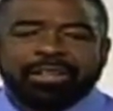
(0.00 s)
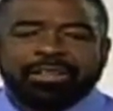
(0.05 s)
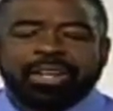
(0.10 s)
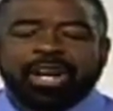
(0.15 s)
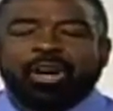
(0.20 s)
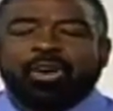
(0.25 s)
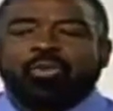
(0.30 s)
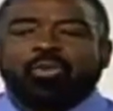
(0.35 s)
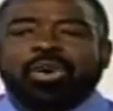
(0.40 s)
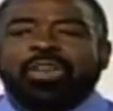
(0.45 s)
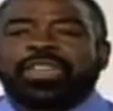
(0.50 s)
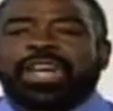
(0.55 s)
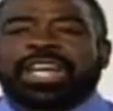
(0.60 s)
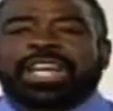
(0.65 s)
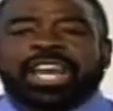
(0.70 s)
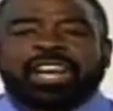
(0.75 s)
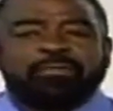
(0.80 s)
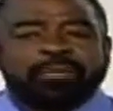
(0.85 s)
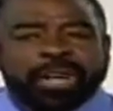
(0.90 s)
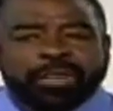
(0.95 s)
No. Will they
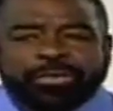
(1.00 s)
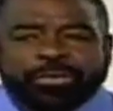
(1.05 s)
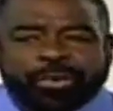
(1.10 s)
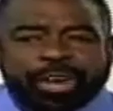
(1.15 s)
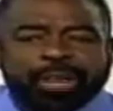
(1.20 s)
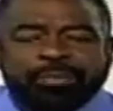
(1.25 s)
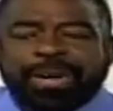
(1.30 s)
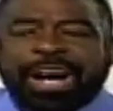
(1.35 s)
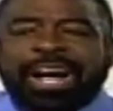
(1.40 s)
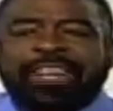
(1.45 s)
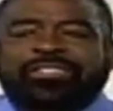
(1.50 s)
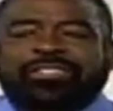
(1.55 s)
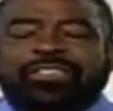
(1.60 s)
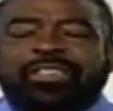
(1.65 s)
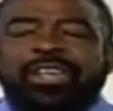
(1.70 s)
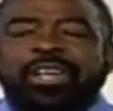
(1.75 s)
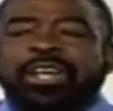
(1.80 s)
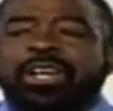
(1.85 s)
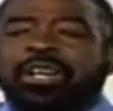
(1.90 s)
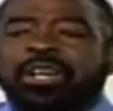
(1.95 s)
give me 3 months?